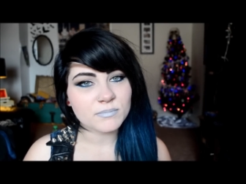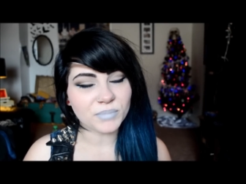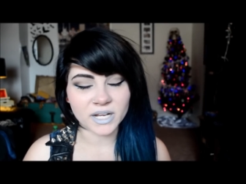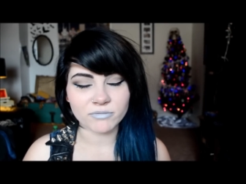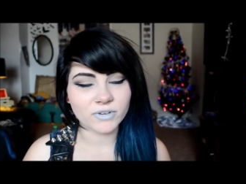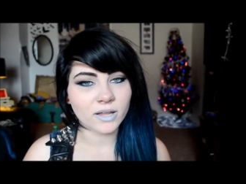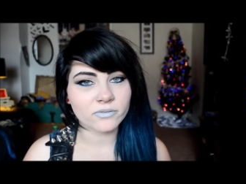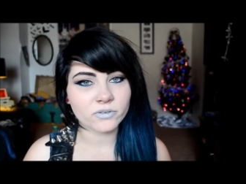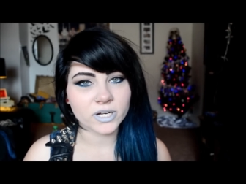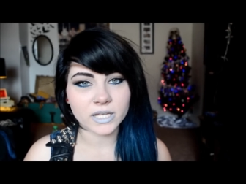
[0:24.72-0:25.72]
but I fall
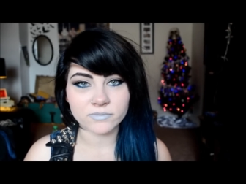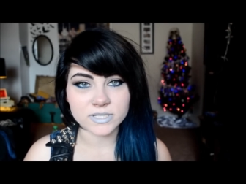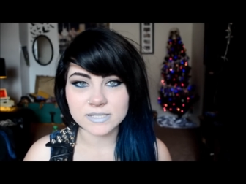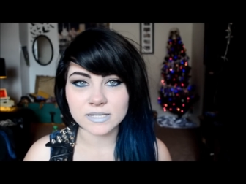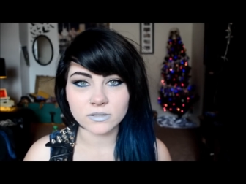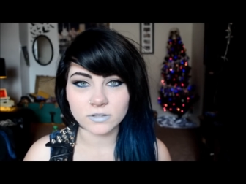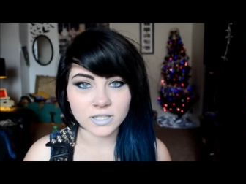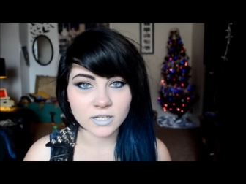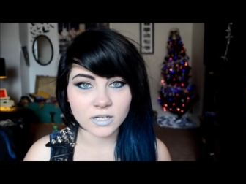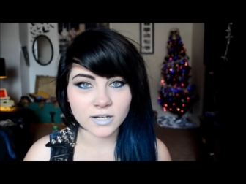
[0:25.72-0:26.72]
for it every single
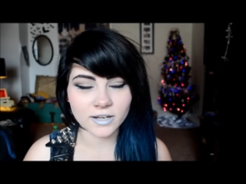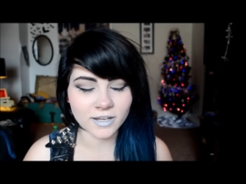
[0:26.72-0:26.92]
year.